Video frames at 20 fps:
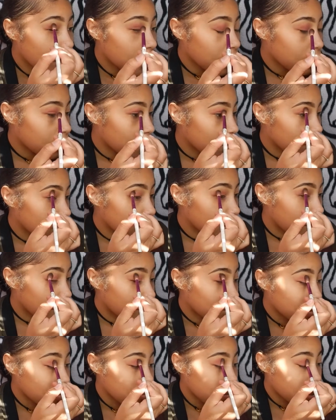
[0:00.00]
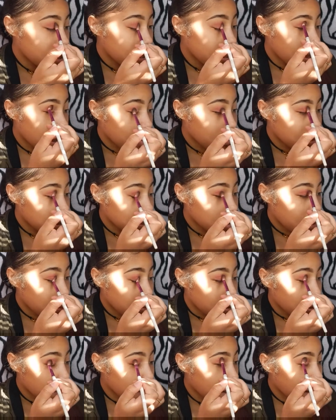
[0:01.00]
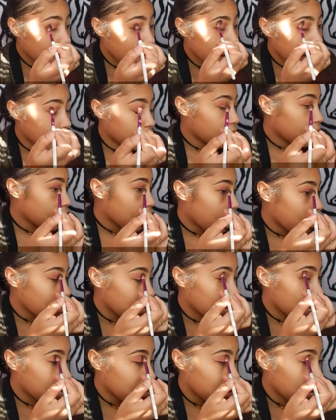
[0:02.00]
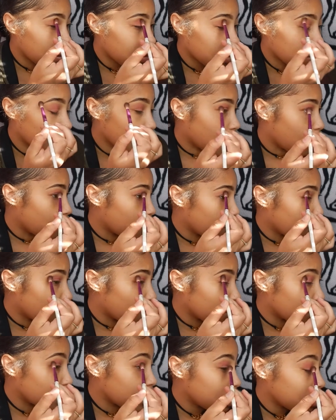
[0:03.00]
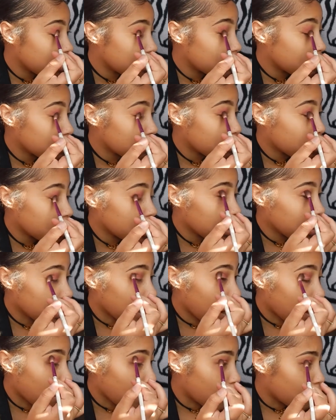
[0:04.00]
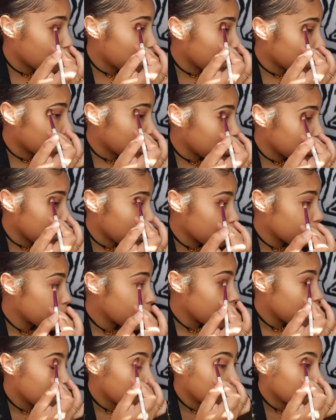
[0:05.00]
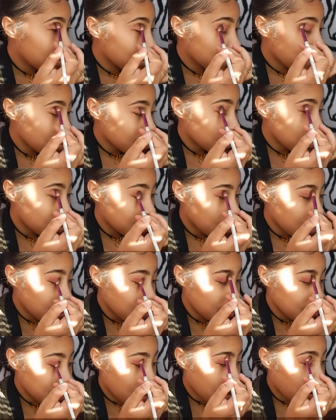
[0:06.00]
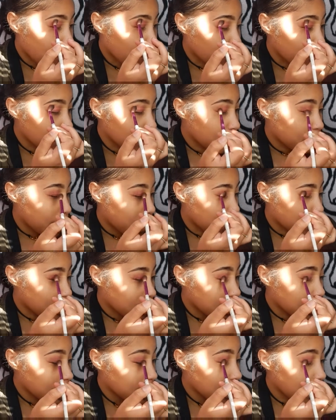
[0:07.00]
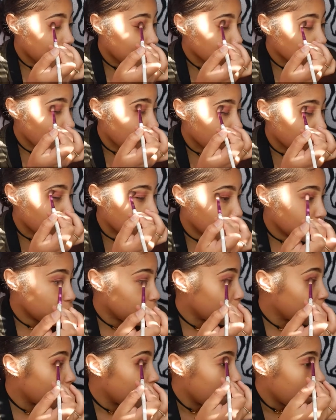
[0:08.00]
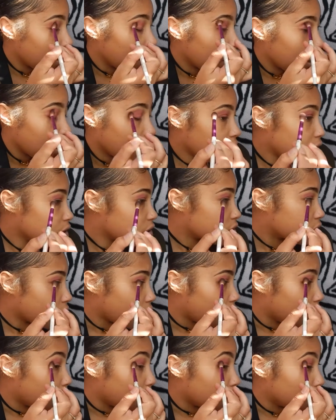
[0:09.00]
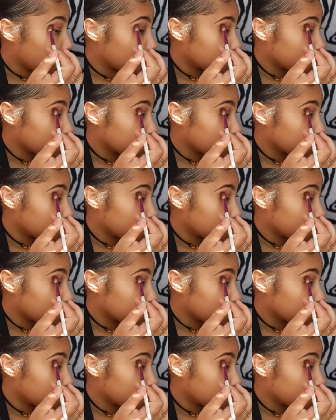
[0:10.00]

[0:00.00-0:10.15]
you know, stingy with how much I put on my eye. Like, I'm gonna go for it. Put a lot on my lid, just cause this is like a really bold look that I'm trying to do. So